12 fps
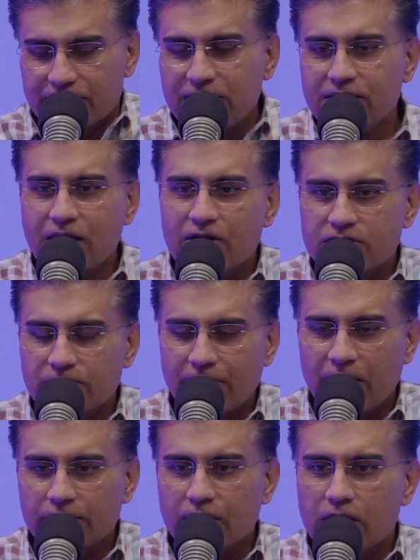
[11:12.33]
He cares
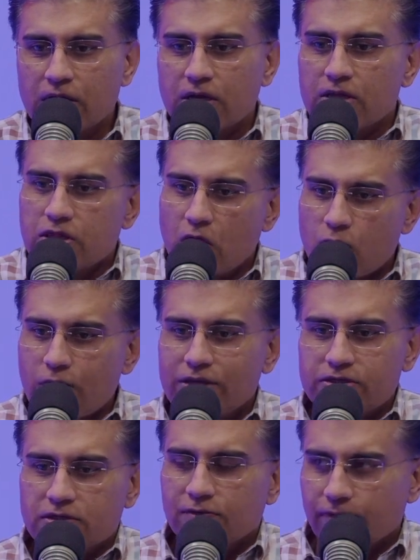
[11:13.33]
about the
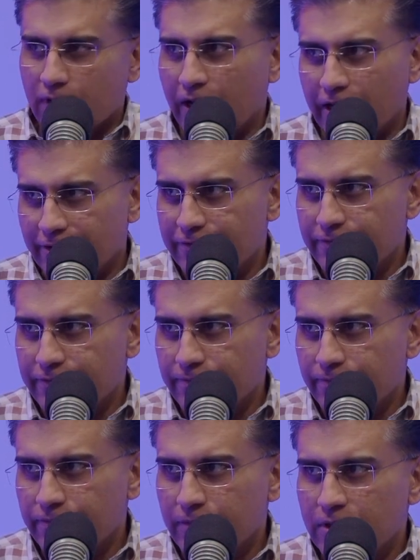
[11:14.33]
rest of life, mm-hmm.